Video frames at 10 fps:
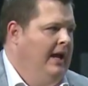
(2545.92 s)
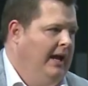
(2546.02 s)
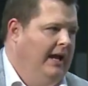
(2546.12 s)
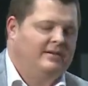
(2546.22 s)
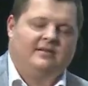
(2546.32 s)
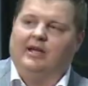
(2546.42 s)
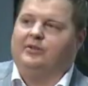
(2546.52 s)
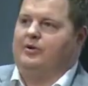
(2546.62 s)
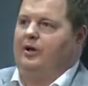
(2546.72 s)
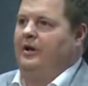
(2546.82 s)
And
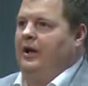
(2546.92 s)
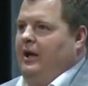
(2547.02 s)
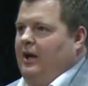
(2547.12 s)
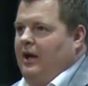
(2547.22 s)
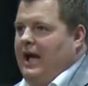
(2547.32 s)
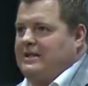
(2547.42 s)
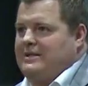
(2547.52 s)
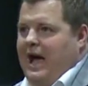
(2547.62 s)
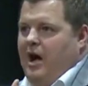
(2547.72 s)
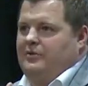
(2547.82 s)
Sandra
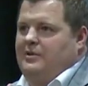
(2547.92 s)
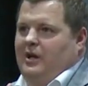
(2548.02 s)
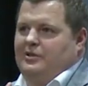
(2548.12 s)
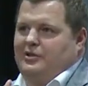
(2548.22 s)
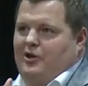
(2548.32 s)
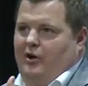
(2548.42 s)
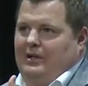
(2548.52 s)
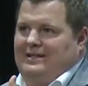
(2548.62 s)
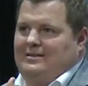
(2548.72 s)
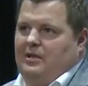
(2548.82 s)

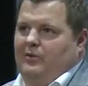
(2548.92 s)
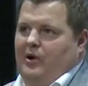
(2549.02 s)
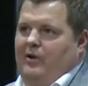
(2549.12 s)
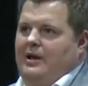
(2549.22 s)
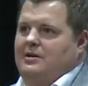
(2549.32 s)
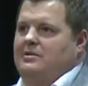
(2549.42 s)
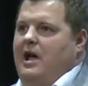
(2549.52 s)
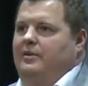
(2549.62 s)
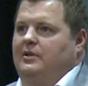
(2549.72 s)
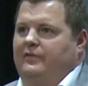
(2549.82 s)
started at zero and has
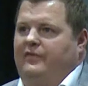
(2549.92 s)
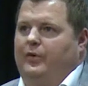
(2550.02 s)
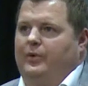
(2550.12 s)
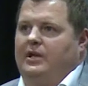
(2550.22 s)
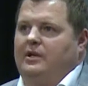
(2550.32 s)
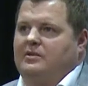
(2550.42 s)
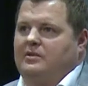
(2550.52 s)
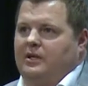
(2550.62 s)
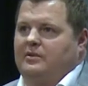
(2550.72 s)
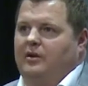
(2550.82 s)
now done
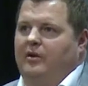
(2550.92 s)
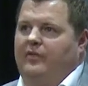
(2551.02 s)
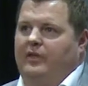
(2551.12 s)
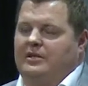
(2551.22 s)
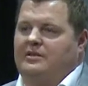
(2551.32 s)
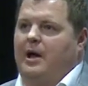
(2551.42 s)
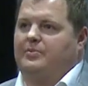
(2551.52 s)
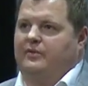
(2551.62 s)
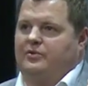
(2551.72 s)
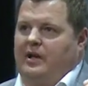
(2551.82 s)
46 of these
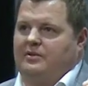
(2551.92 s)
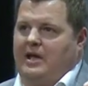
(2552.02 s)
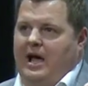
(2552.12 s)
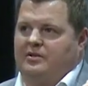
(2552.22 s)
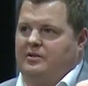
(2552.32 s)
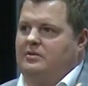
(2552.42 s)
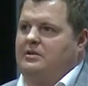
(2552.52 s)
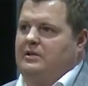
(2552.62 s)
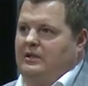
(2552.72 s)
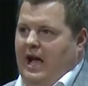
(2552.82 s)
types of transactions
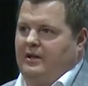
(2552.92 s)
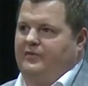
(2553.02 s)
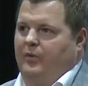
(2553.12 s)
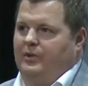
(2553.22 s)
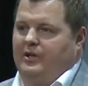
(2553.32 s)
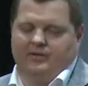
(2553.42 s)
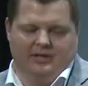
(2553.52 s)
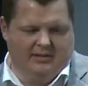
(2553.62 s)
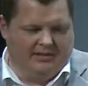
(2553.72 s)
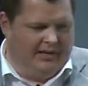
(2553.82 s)
in the last 4 years.
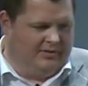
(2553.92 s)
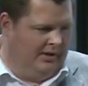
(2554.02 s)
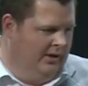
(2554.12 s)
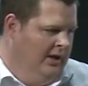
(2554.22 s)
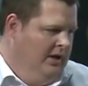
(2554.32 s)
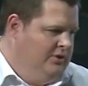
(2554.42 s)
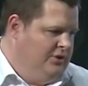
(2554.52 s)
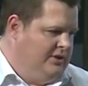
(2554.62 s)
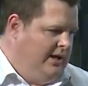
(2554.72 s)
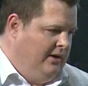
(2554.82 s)
And Sandra,
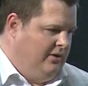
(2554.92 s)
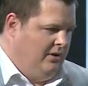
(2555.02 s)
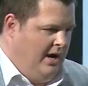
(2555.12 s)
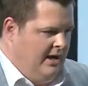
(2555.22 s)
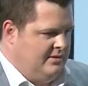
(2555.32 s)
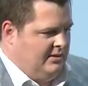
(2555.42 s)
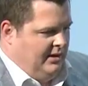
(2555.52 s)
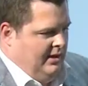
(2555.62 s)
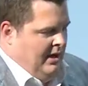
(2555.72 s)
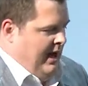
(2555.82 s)
just out of
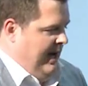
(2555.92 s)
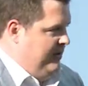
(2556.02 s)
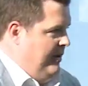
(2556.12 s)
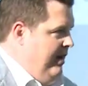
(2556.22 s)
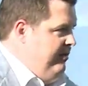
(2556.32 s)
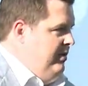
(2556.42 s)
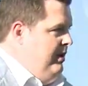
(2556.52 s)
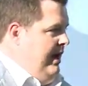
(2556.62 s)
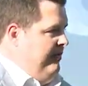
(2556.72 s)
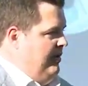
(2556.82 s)
curiosity, have you
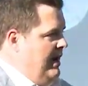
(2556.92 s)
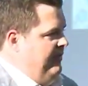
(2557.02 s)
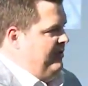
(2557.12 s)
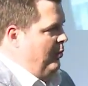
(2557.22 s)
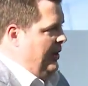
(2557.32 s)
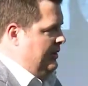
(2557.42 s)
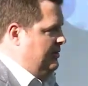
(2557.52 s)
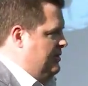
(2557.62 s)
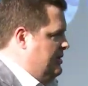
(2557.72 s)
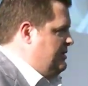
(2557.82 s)
ever, ever, ever went
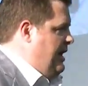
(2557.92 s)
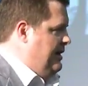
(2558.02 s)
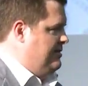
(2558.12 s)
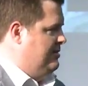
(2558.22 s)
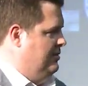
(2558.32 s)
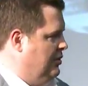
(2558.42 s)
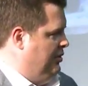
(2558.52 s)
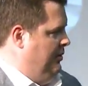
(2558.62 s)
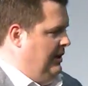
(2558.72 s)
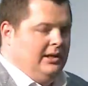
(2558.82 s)
to the States to
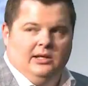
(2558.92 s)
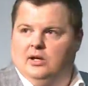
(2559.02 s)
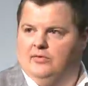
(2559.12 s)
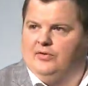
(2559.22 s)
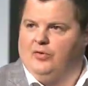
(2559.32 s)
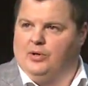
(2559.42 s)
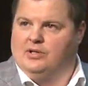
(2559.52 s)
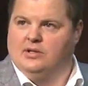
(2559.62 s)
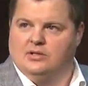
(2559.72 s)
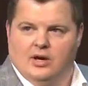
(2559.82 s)
do any of your 46